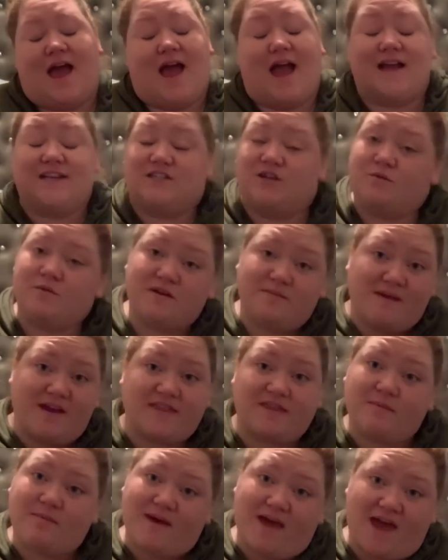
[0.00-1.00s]
I don't want to make
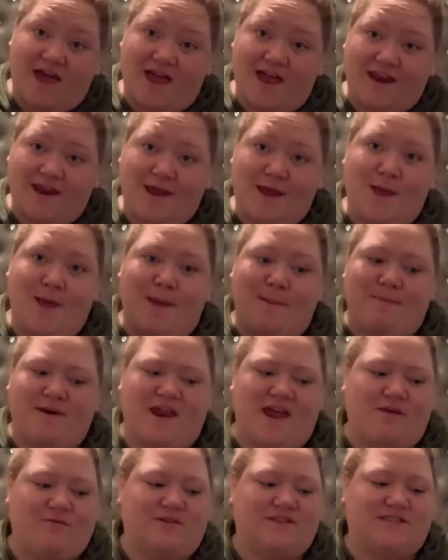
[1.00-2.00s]
the bed, but
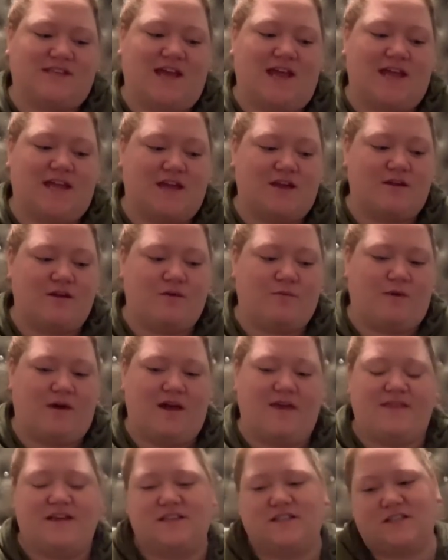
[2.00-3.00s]
I was like, you know
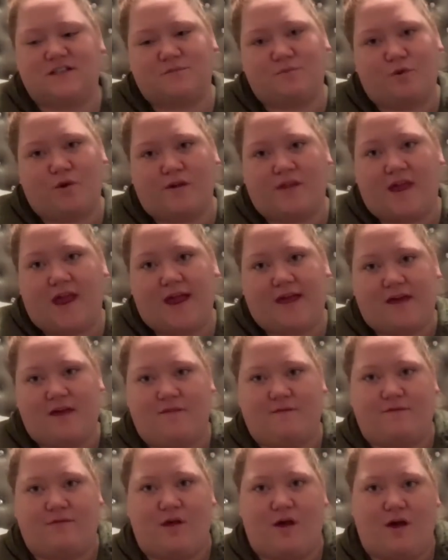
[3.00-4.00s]
what? This is more like a
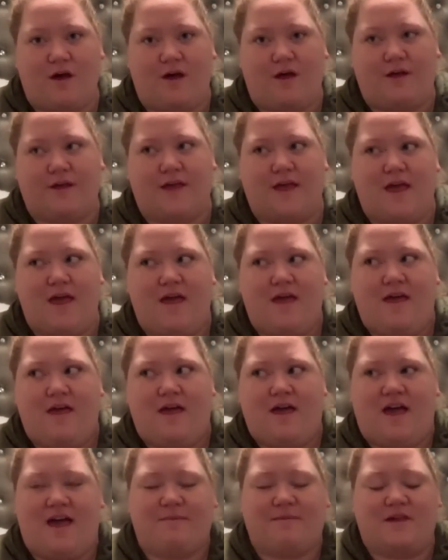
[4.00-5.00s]
vlog
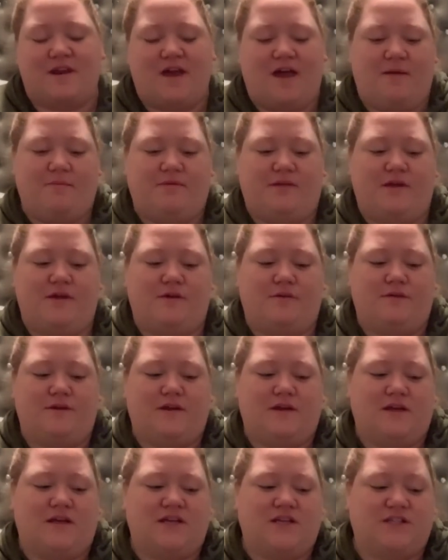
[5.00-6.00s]
I'm going to upload.
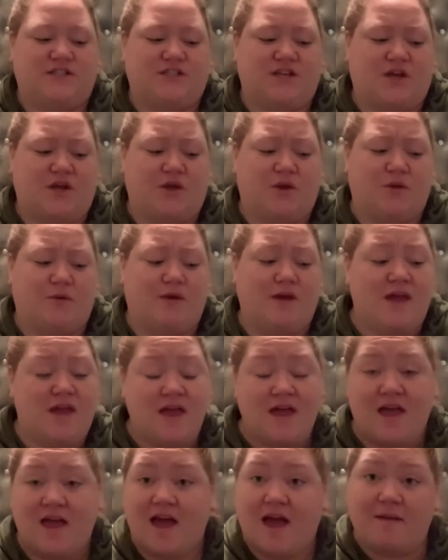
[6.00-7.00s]
So
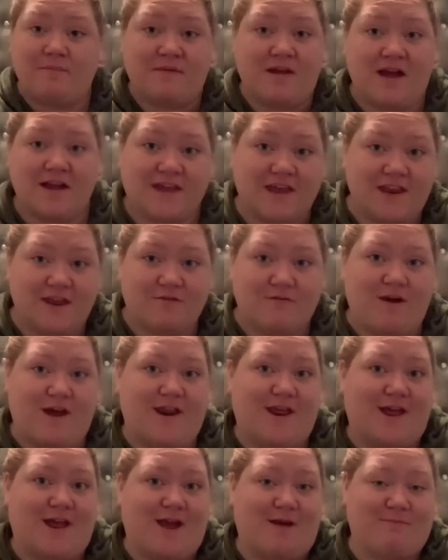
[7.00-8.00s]
I'm not getting
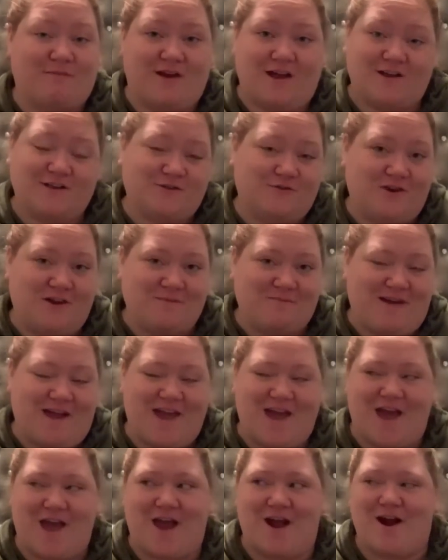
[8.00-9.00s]
ready. I'm not doing my
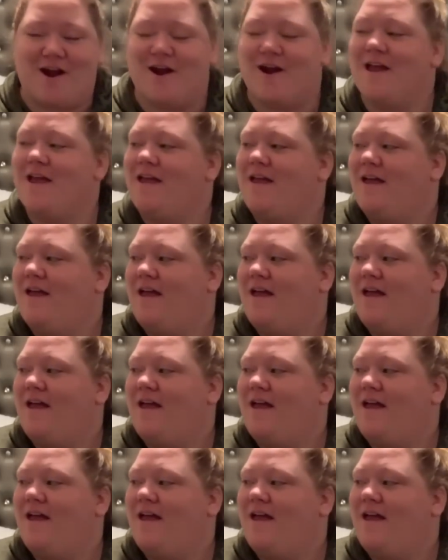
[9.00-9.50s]
hair.